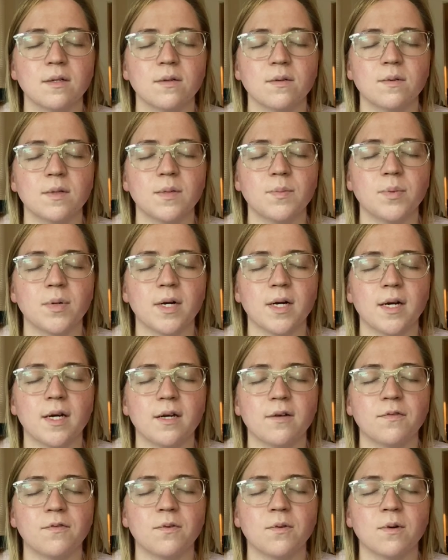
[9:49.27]
We
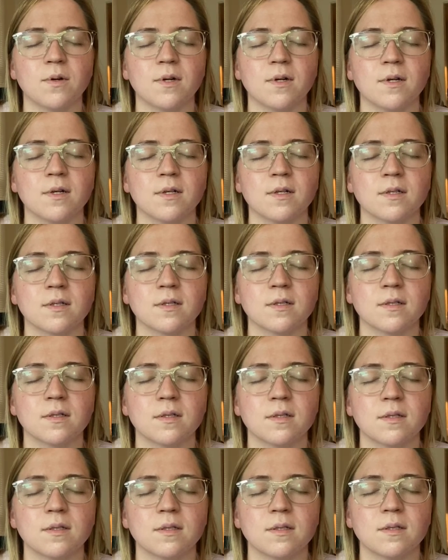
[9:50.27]
pray for
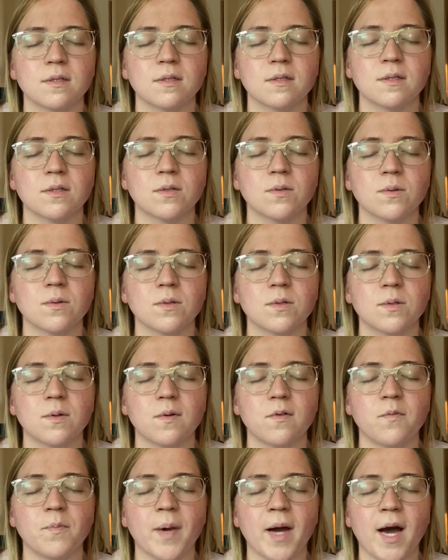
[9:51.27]
souls who
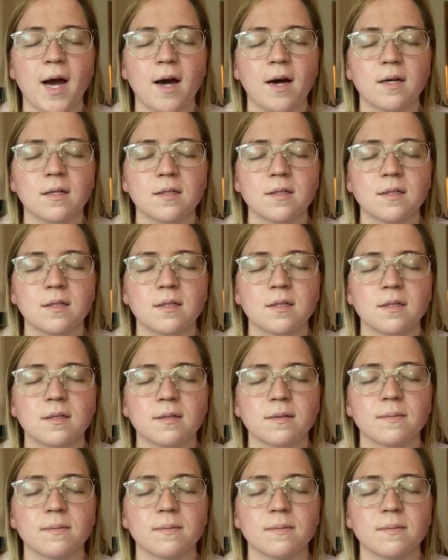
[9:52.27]
have passed,